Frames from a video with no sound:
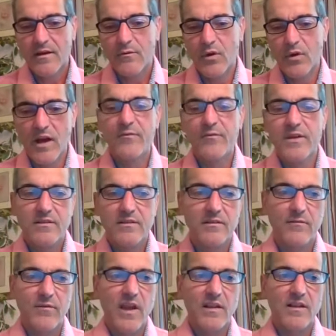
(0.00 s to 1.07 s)
Well, obviously,
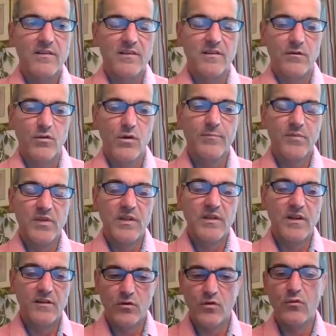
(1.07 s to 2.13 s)
if that gets encrypted
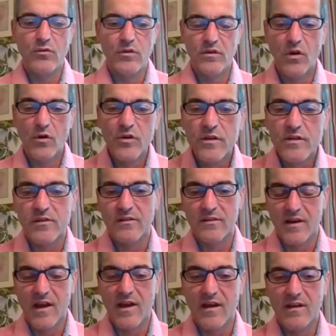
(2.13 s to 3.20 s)
and you don't notice in
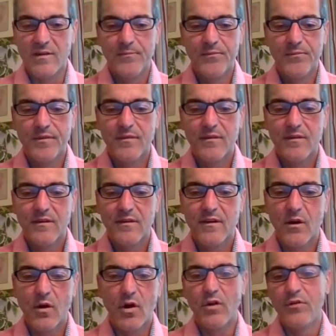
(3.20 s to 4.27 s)
time,
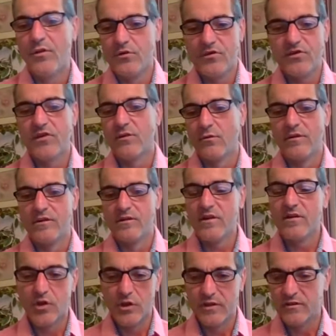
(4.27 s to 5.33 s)
all those
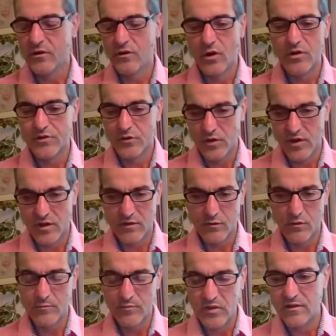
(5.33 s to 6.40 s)
synchronizations could also get
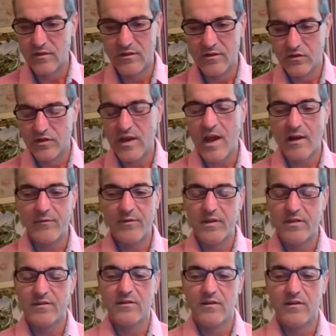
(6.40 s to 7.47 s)
encrypted. There's
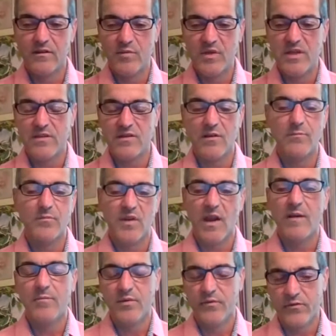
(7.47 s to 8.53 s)
obviously going to be some
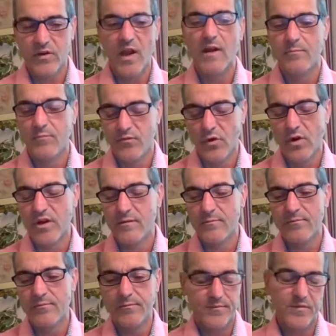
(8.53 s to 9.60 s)
type of time
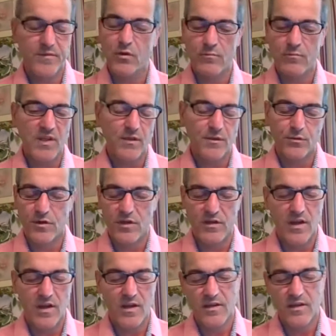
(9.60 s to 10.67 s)
frame, could be 30
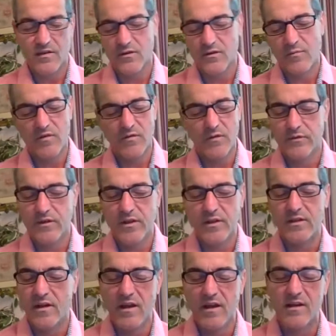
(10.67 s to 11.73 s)
days, could be 15
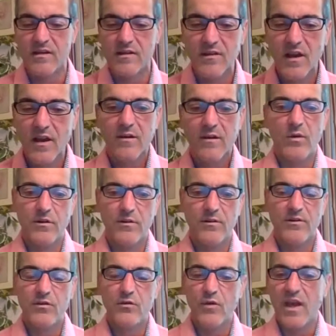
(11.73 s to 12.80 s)
days, where
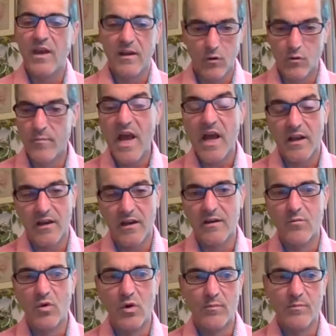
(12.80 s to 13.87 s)
you can't go back
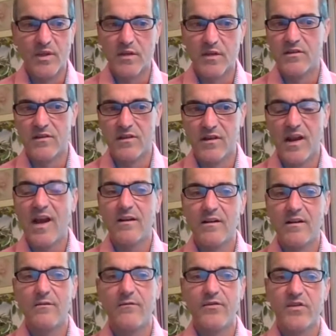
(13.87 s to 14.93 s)
anymore because the data
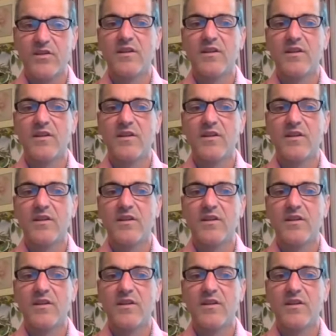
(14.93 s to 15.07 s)
you've